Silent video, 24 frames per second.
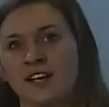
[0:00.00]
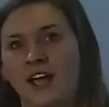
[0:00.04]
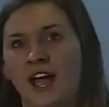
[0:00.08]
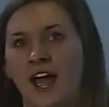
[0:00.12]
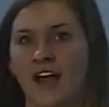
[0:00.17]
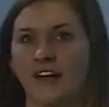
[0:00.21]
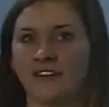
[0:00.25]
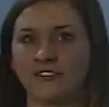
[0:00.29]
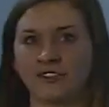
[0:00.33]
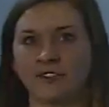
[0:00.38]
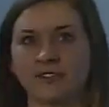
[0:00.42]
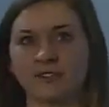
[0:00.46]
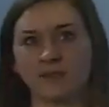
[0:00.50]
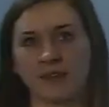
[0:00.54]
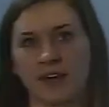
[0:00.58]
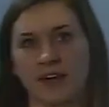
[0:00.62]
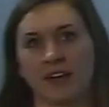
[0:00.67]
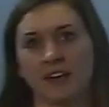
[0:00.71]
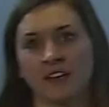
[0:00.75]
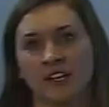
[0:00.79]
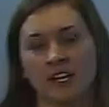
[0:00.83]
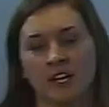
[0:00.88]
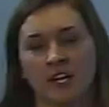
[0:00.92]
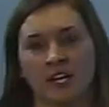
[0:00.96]
after you do
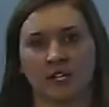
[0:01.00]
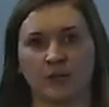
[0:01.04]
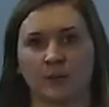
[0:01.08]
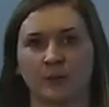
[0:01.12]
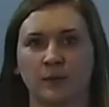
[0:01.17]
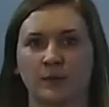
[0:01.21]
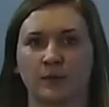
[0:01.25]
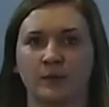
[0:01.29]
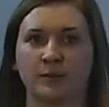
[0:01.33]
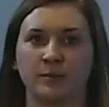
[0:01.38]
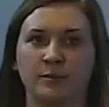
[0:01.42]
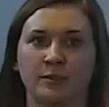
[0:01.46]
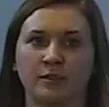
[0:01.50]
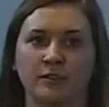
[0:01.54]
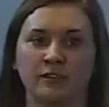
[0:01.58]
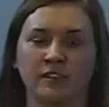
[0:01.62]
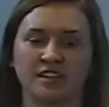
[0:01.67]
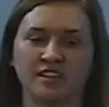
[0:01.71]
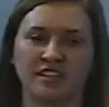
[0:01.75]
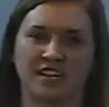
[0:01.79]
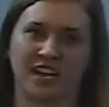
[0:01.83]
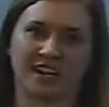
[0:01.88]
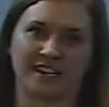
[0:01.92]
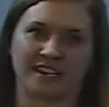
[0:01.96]
that, you want to remove
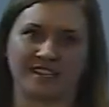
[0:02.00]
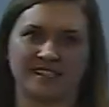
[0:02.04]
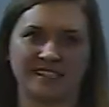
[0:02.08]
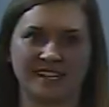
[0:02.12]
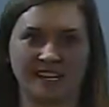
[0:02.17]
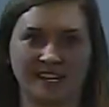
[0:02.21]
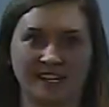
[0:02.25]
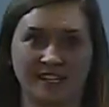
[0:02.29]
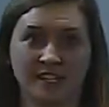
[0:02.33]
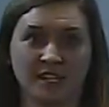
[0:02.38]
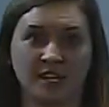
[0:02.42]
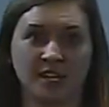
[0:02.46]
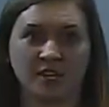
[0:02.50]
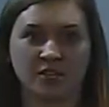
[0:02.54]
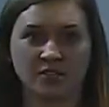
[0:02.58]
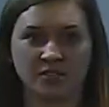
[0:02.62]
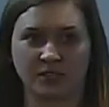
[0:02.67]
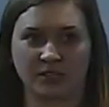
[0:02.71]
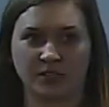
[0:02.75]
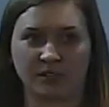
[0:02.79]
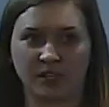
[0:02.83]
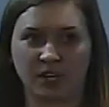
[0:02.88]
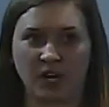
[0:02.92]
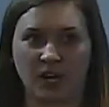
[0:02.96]
the jack stand
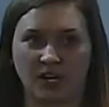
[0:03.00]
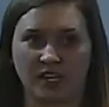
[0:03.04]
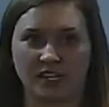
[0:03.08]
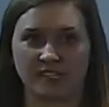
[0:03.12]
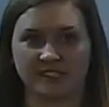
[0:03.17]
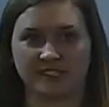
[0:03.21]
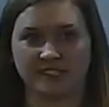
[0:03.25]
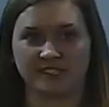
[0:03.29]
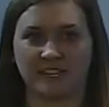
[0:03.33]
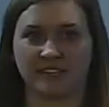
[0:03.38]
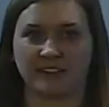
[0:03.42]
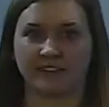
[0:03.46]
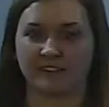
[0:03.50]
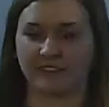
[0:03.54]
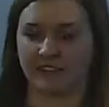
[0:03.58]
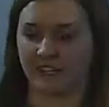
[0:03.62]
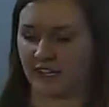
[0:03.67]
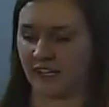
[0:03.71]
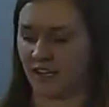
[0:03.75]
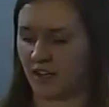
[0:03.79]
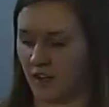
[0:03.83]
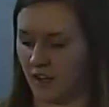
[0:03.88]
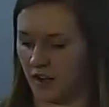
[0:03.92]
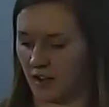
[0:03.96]
so your car is
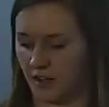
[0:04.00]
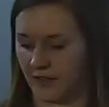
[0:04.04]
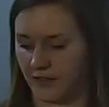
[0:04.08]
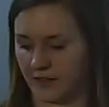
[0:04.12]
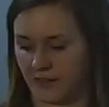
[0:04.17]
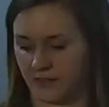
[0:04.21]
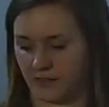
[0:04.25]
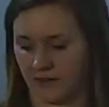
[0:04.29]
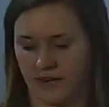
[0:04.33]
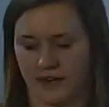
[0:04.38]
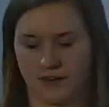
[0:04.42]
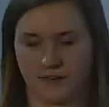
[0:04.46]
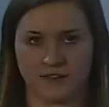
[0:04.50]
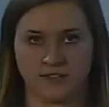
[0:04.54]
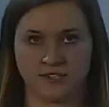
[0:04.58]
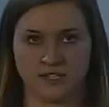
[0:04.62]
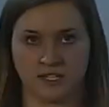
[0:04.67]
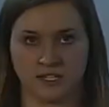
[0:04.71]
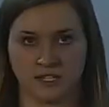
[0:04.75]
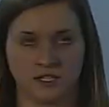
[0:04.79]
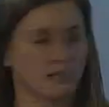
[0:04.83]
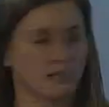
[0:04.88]
safely on the ground.